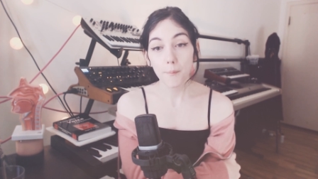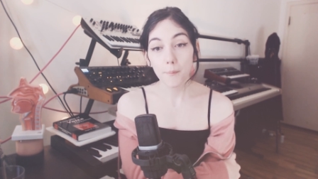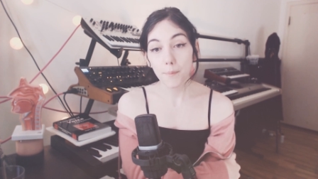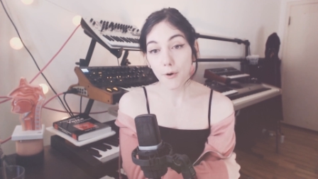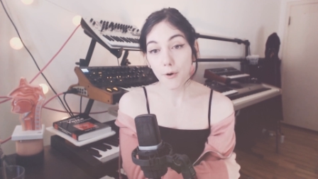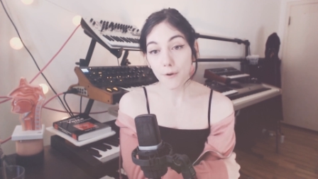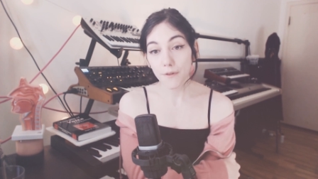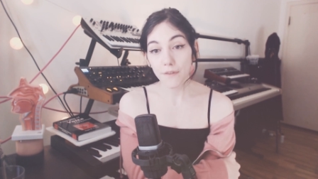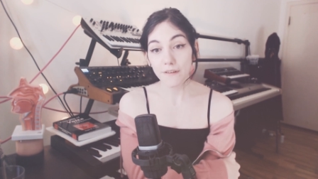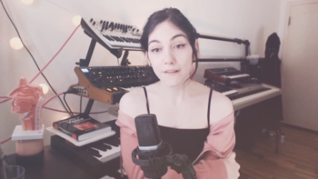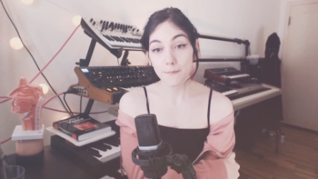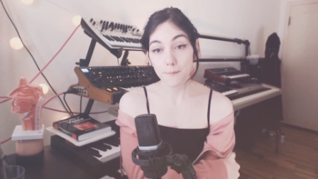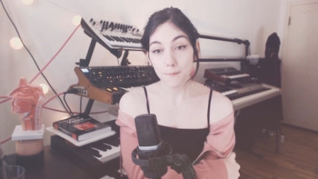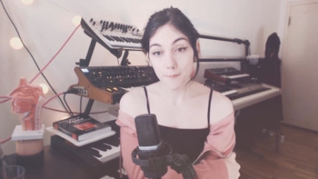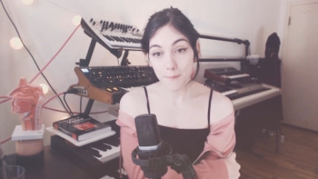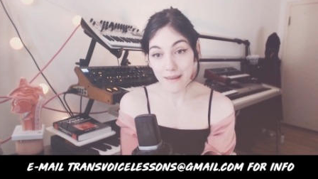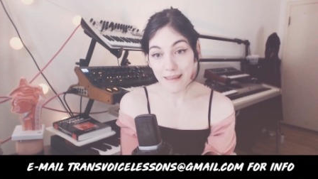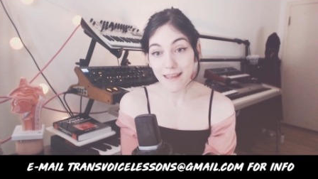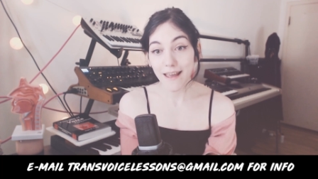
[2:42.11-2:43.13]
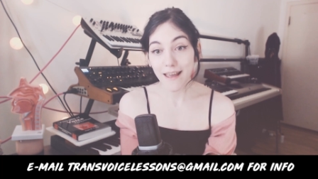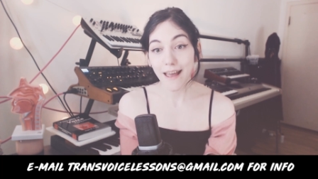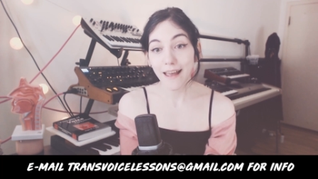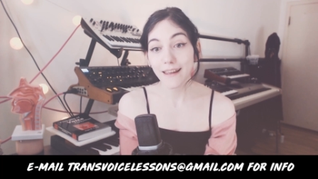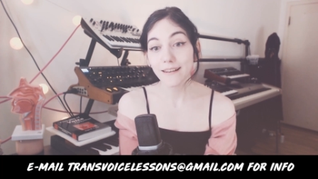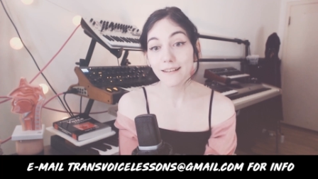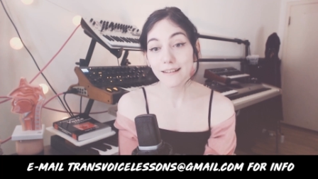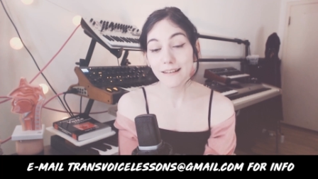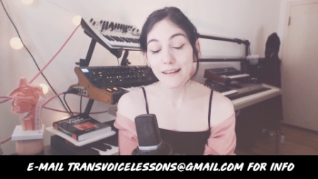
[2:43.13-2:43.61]
Both me
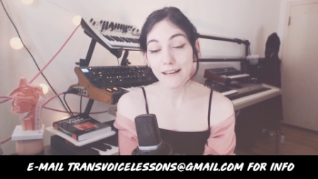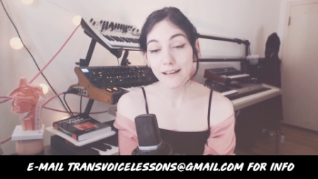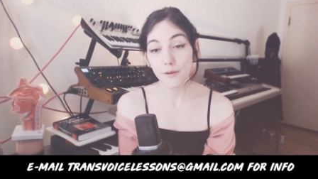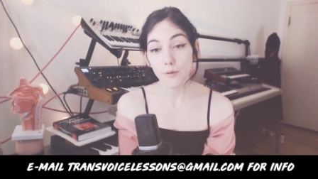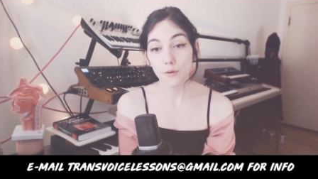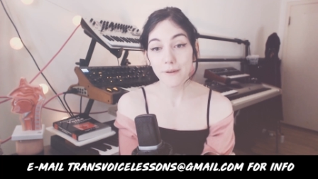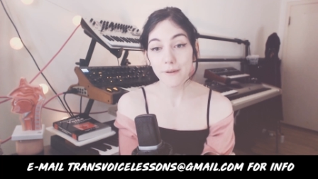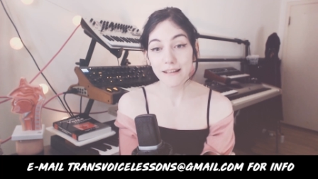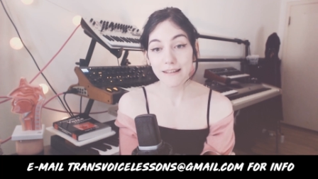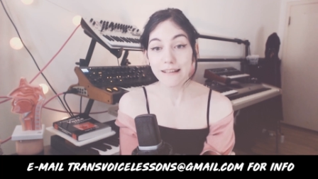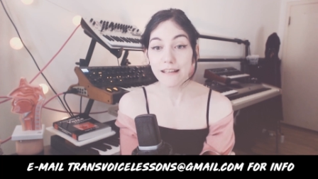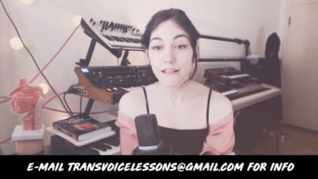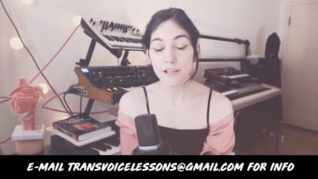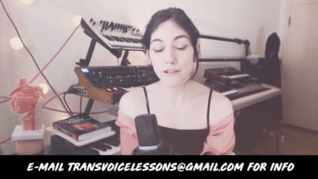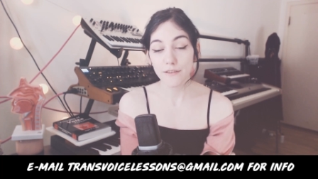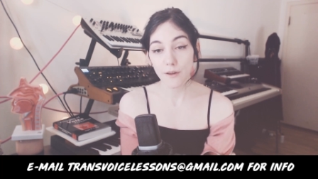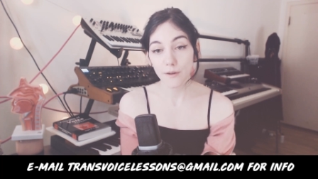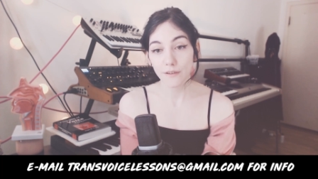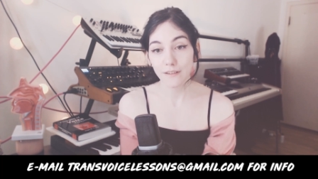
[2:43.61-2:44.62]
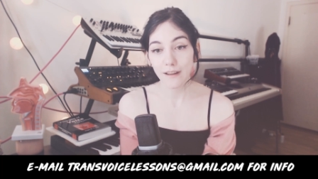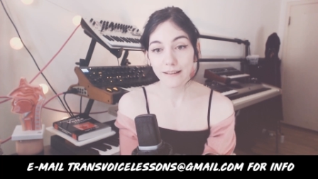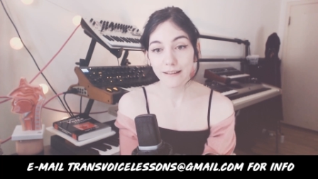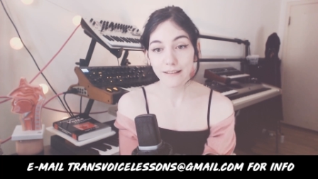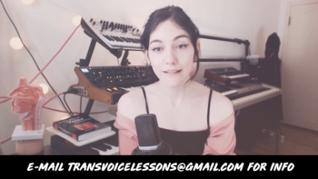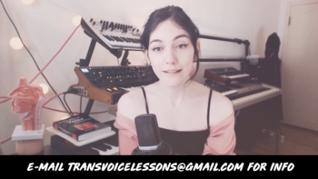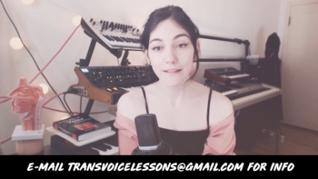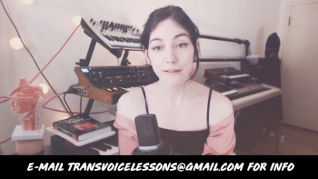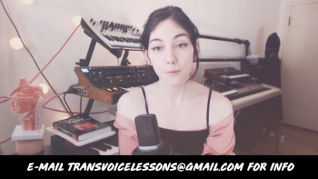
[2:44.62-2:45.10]
and Nick will be teaching those
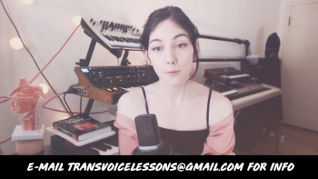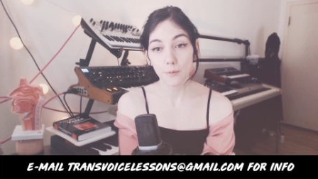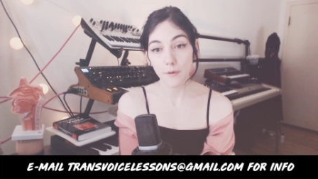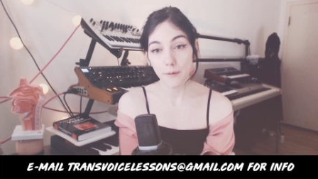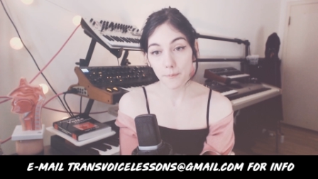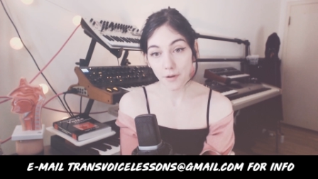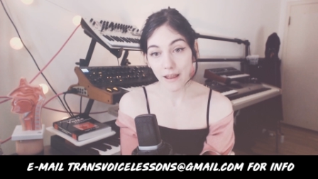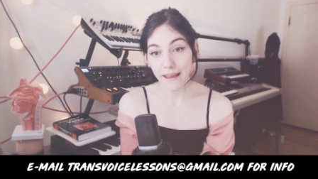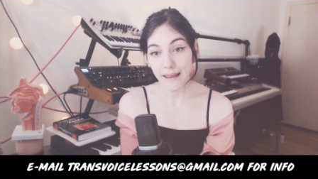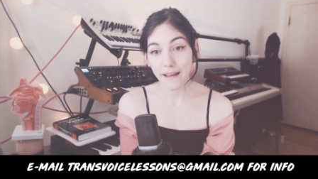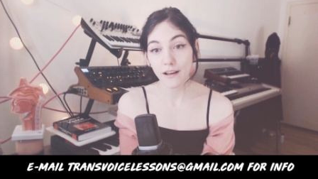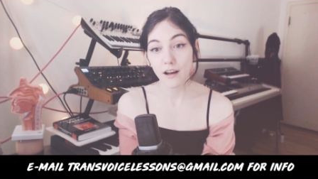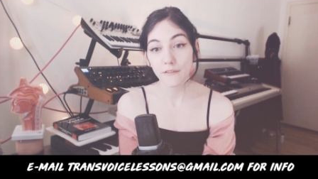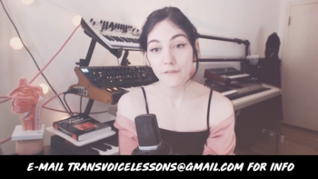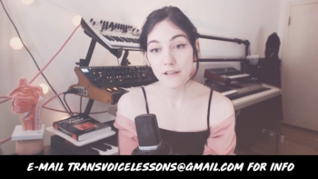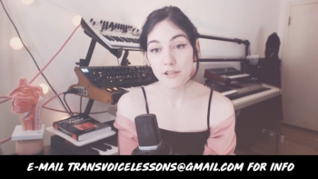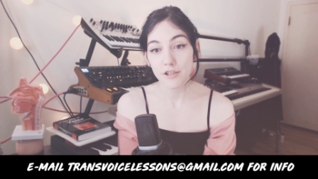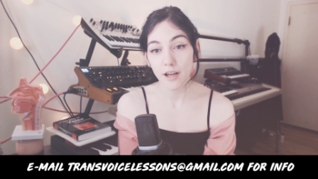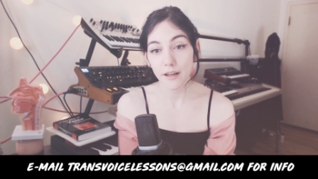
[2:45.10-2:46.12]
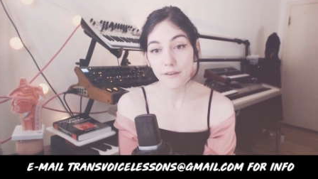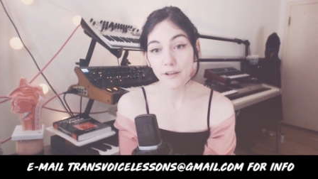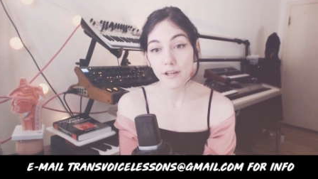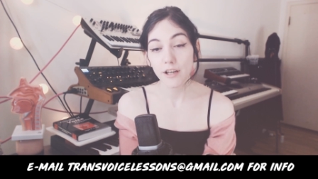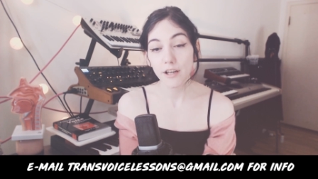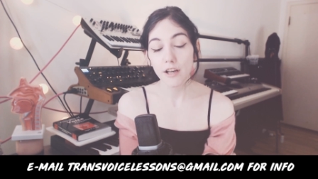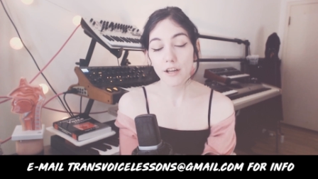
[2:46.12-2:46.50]
lessons and we'll be playing off each other,